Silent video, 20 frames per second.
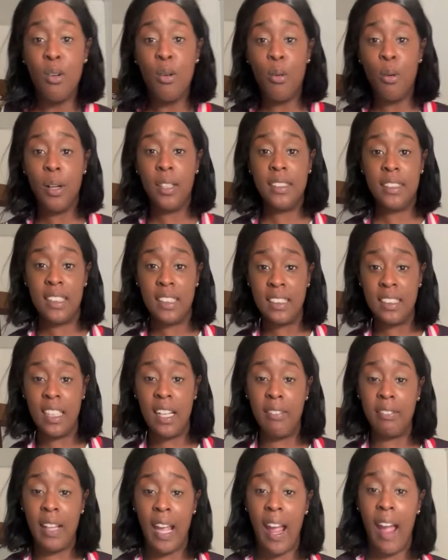audition
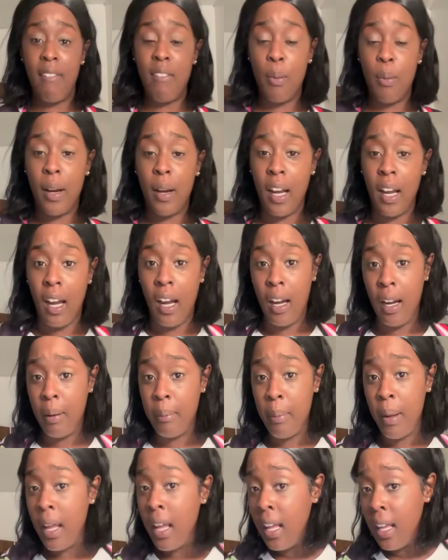if they ever want to
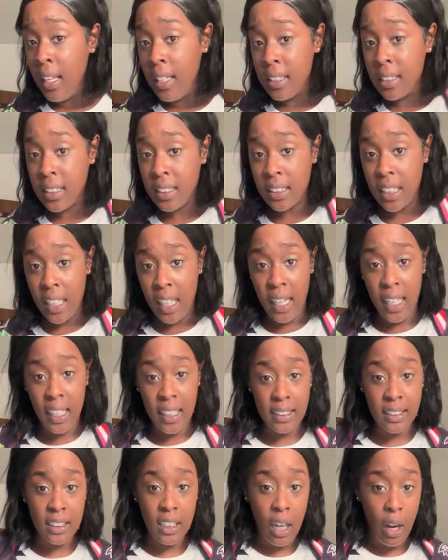come to the
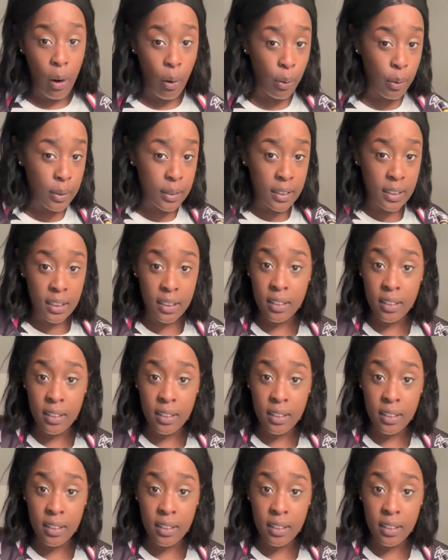East Coast.